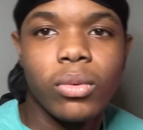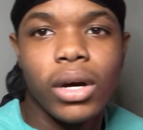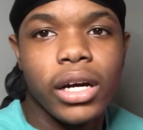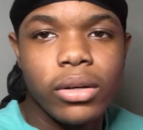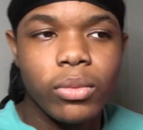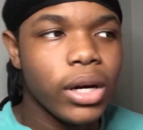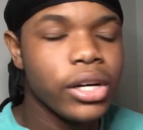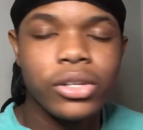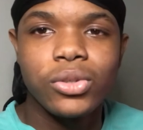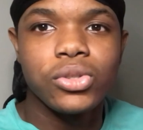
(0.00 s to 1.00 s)
Why
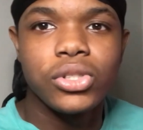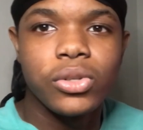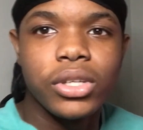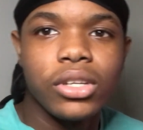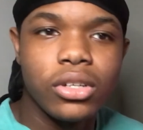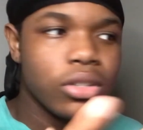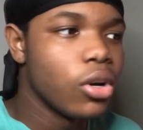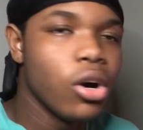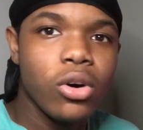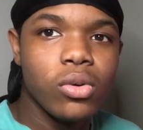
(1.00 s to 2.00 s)
why are you still here?
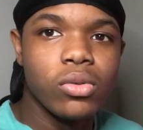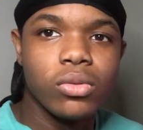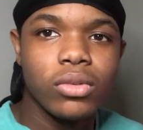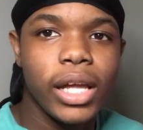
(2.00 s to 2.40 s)
Go.